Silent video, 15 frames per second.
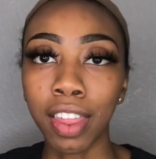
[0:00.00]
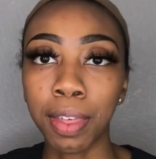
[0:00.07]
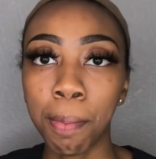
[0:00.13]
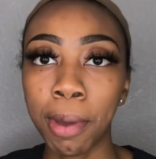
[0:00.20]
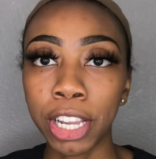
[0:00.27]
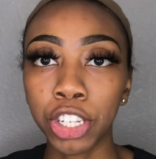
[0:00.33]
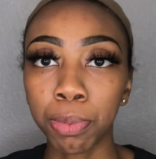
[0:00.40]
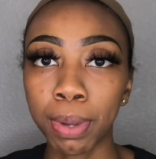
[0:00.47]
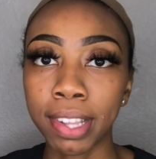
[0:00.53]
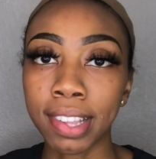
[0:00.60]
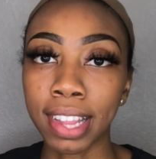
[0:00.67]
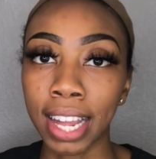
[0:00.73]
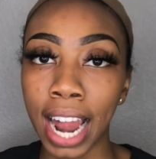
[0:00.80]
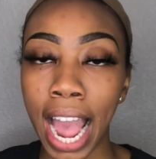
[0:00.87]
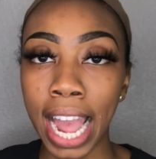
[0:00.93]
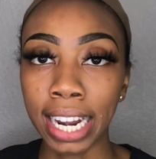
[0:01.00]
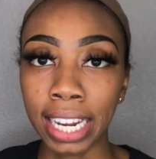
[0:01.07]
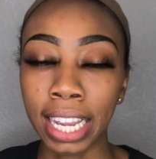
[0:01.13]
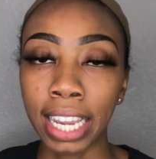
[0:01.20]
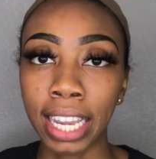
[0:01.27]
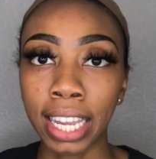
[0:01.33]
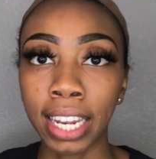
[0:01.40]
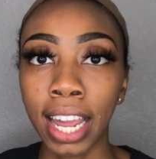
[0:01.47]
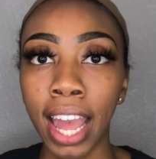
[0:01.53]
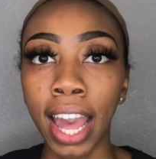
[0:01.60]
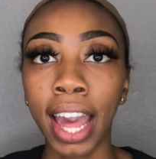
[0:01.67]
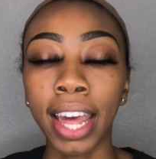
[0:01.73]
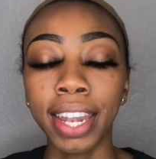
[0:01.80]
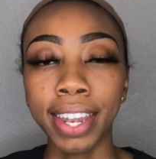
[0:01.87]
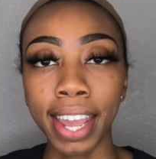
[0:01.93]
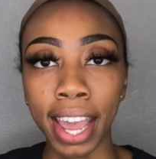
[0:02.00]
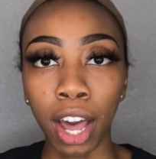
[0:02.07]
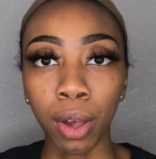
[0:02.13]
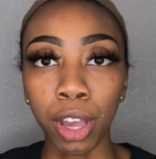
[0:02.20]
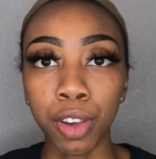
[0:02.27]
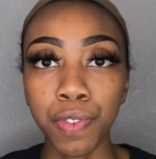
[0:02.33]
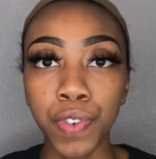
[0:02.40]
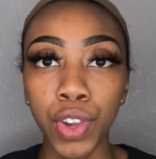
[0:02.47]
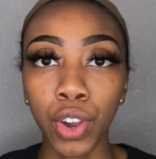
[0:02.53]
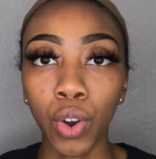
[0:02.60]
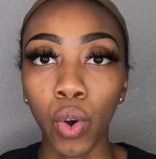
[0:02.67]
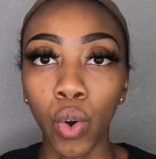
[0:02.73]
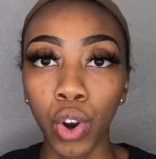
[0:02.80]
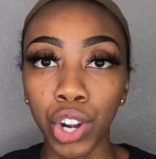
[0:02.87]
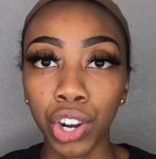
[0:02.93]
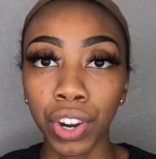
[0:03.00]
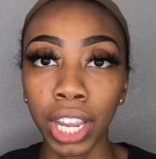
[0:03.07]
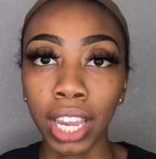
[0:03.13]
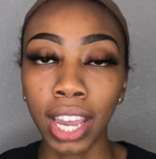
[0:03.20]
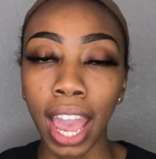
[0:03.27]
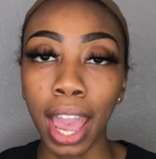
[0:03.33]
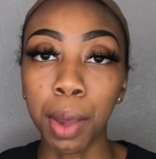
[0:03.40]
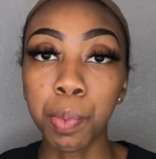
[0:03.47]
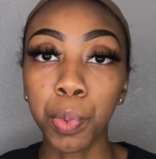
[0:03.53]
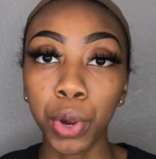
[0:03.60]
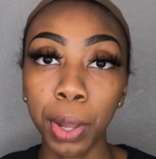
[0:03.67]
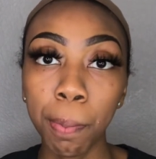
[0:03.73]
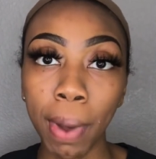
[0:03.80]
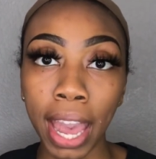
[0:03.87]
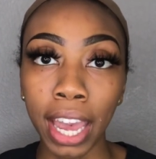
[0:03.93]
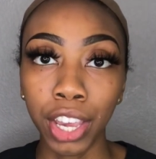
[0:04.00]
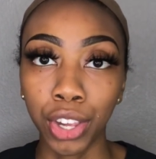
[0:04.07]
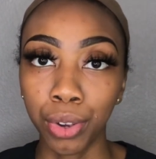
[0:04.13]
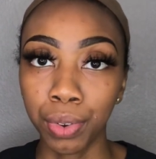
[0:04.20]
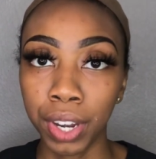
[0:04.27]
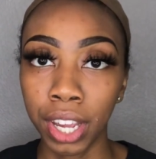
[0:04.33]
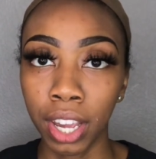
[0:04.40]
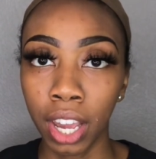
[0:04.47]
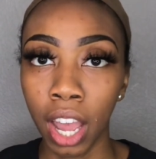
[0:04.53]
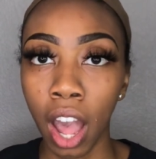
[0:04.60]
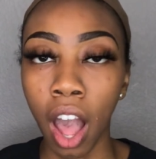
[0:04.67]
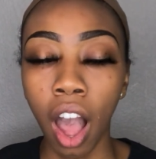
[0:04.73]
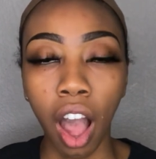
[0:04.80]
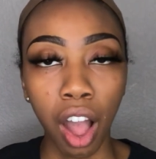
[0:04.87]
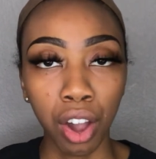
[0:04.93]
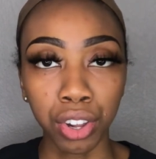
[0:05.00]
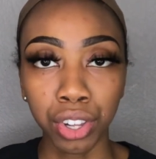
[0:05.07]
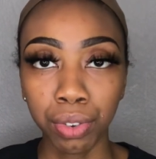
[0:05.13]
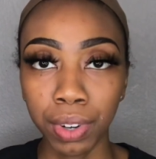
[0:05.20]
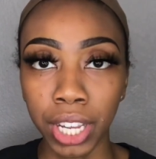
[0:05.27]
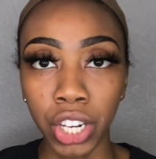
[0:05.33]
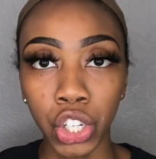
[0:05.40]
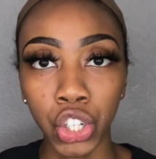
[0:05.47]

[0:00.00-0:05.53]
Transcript: the measurements that I need. Now, if you're ordering a pre-made unit, all you need is